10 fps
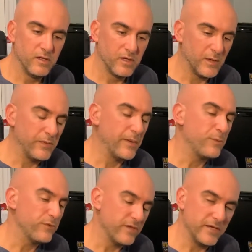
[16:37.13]
coming up
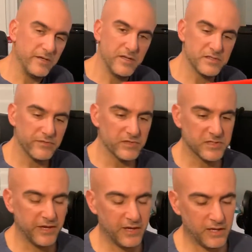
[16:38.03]
with the ideas of this
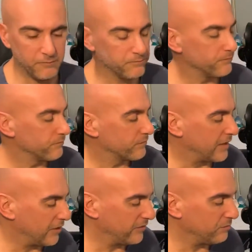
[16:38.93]
game,
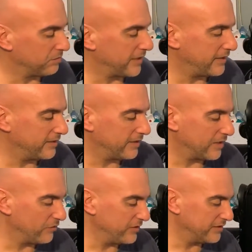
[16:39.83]
how they planned it, how
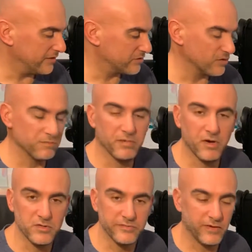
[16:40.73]
they did certain
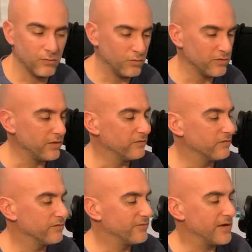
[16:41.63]
parts of it. Really
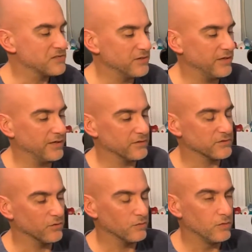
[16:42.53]
fascinating.
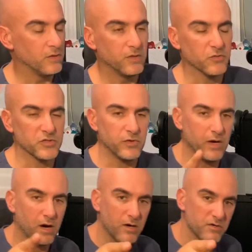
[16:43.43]
So, no, sorry,
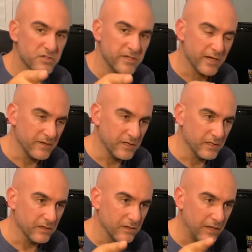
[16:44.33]
Ars
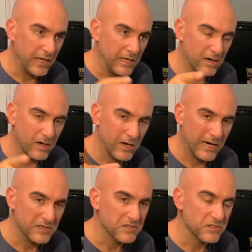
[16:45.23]
Technica,
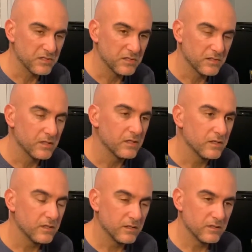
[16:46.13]
ARS,
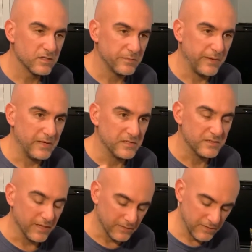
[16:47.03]
Space
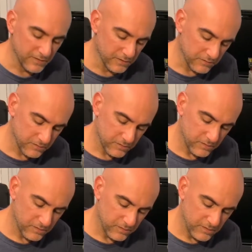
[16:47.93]
Technica.
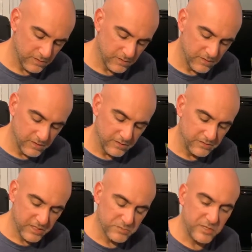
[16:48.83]

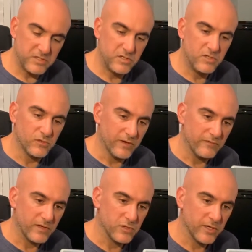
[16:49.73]
Dead Space 2, have
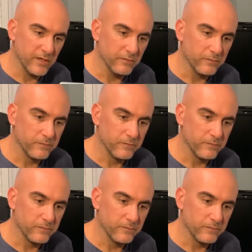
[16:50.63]
not tried it.